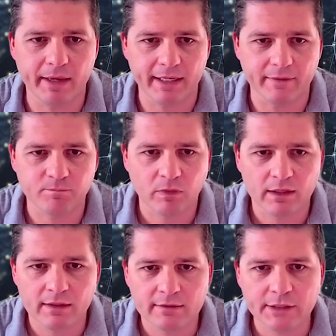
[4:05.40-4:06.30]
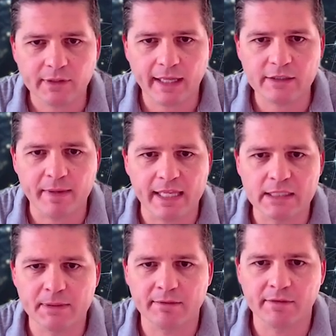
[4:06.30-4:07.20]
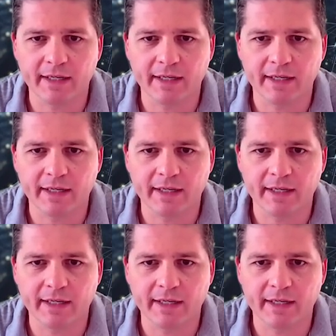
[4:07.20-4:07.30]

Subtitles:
domain. Centralized management of